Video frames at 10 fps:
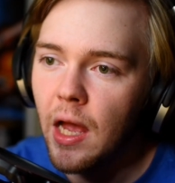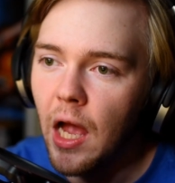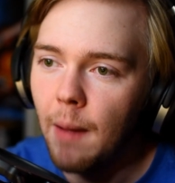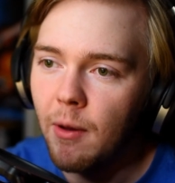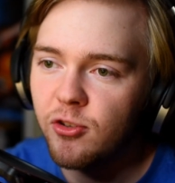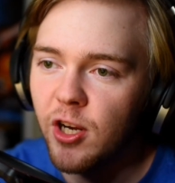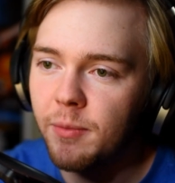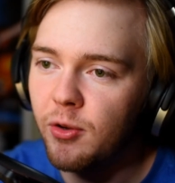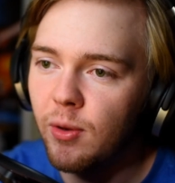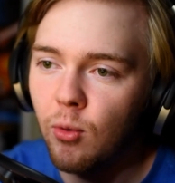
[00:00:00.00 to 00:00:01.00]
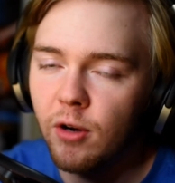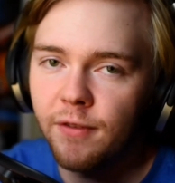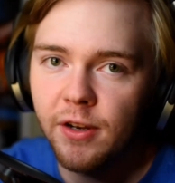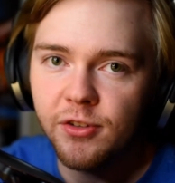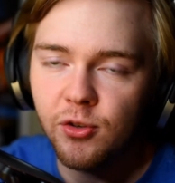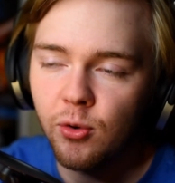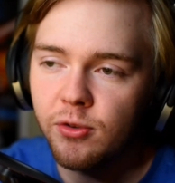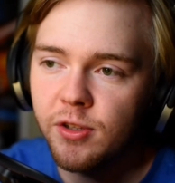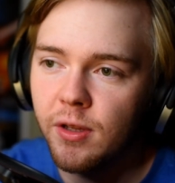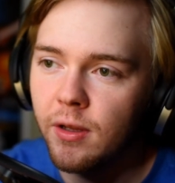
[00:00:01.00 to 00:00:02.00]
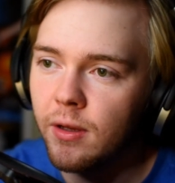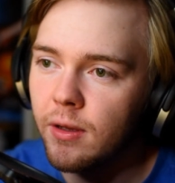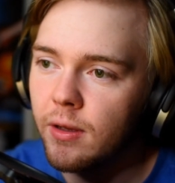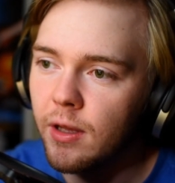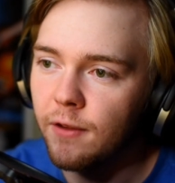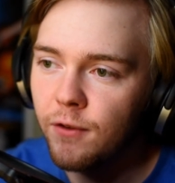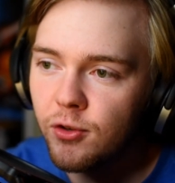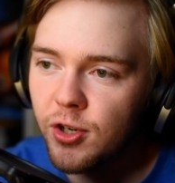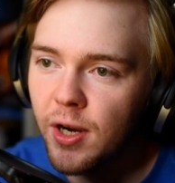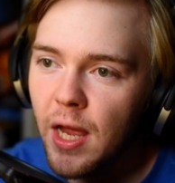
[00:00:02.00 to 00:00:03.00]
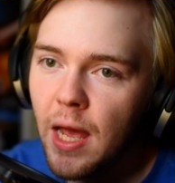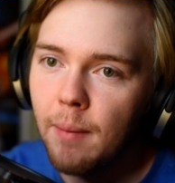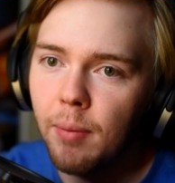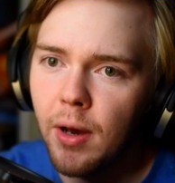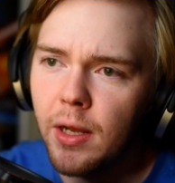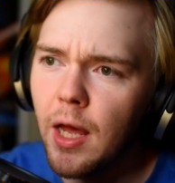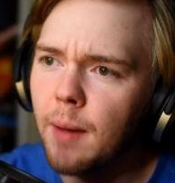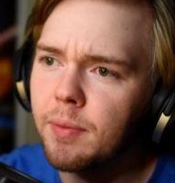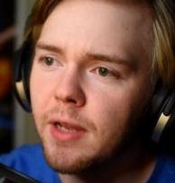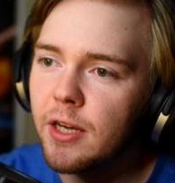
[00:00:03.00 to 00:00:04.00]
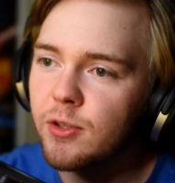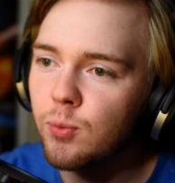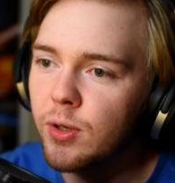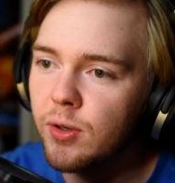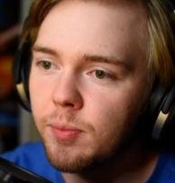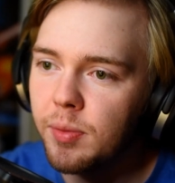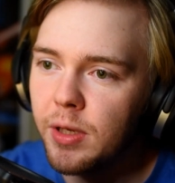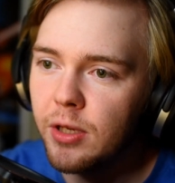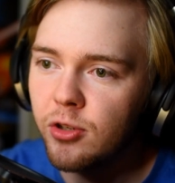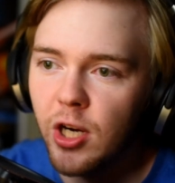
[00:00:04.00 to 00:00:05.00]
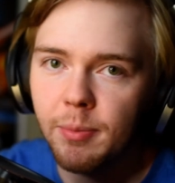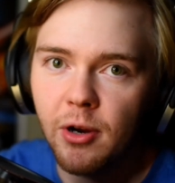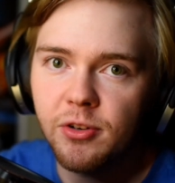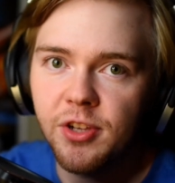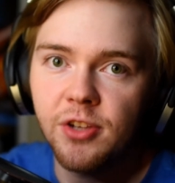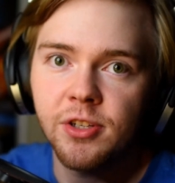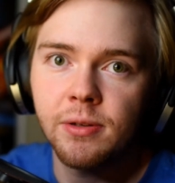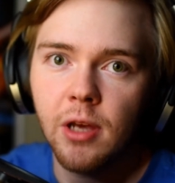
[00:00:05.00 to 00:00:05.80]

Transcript: I'll try to be doing more advanced tutorials in the future, but up next will be target prioritization.